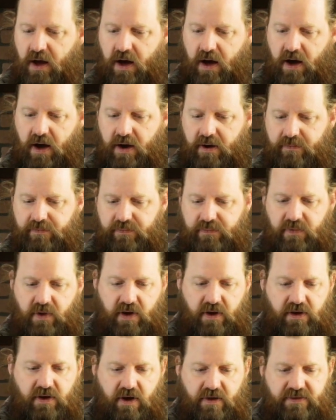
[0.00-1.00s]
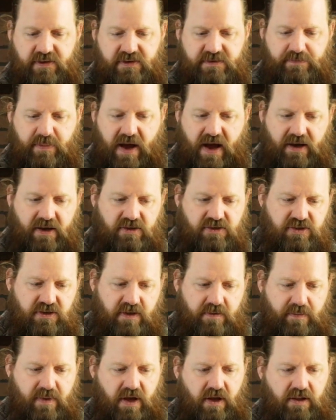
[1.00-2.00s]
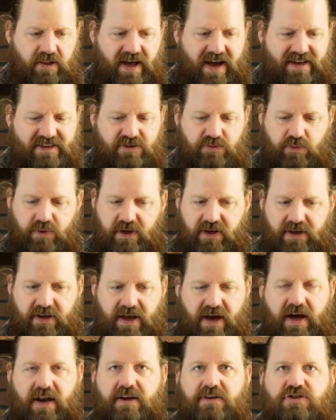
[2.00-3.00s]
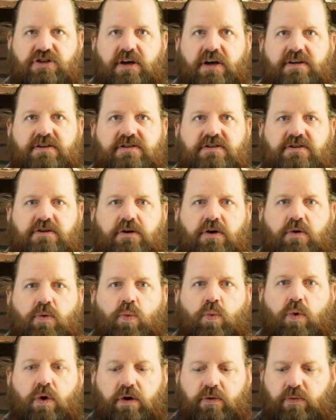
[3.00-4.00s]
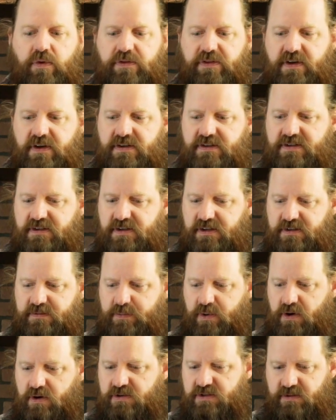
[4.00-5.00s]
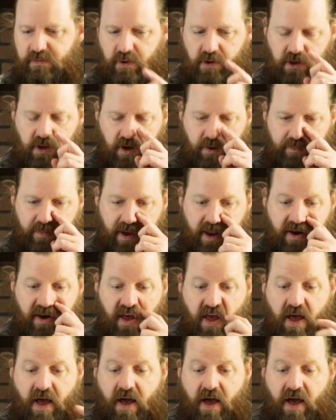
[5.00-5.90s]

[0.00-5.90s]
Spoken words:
I got this package in the mail last week and had a chance to work with these and experience them a little bit.